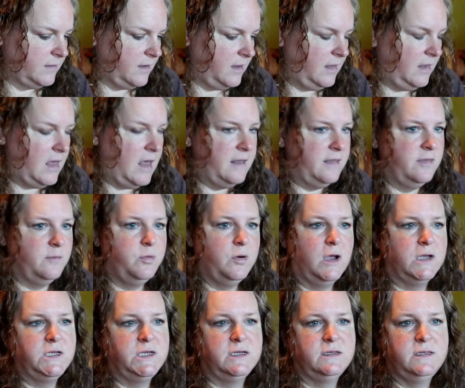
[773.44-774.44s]
A lot of the
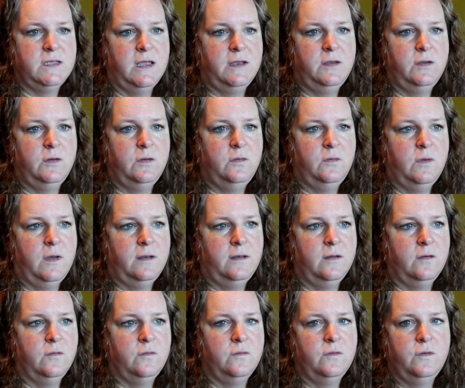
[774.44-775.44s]
projects I
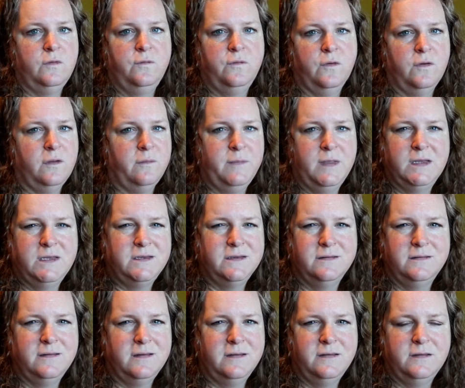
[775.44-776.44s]
don't do for
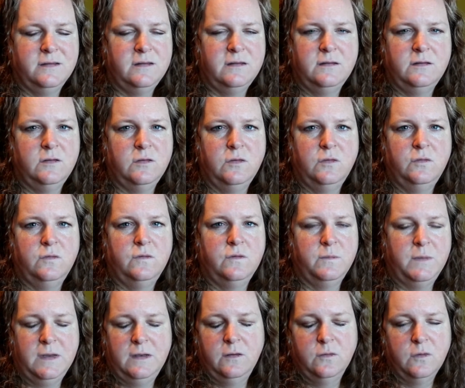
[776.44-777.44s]
commission. I just do to
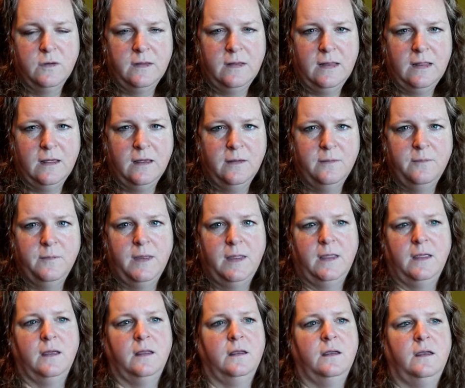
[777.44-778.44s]
be doing them,
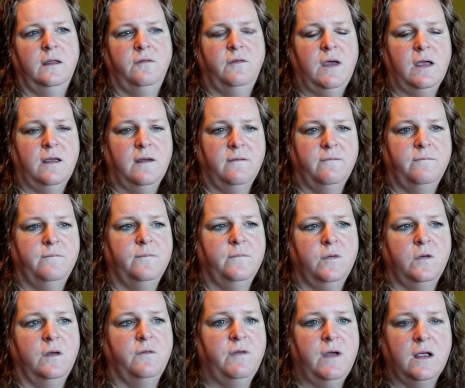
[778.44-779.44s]
and if I come
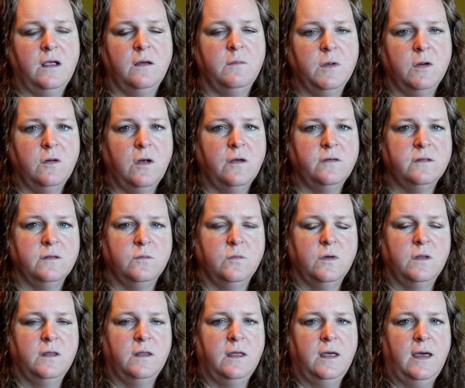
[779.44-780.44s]
across
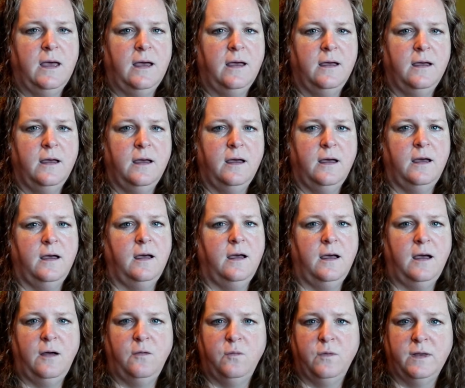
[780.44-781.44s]
someone that
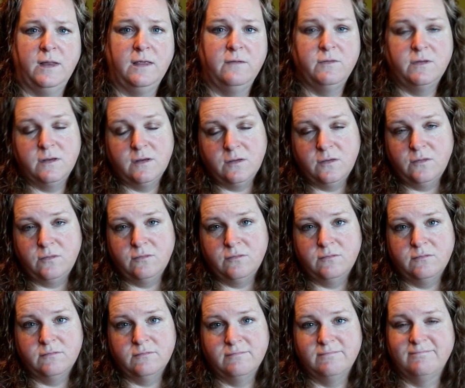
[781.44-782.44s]
I want to give it to,
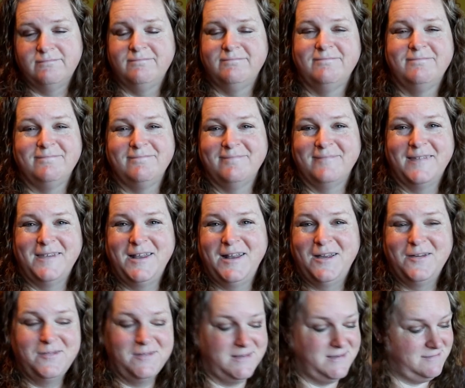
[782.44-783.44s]
you
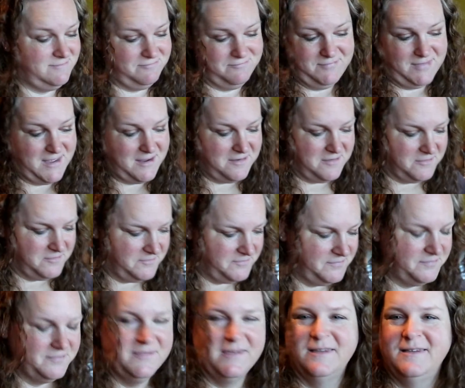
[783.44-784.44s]
know, it's there.
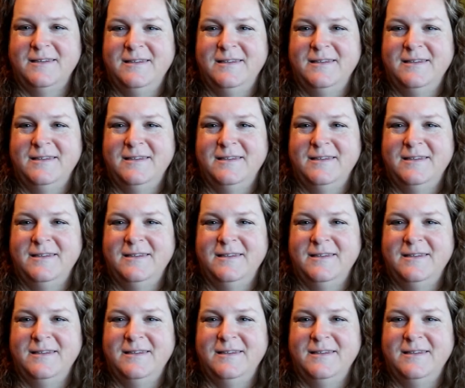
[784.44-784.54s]
It's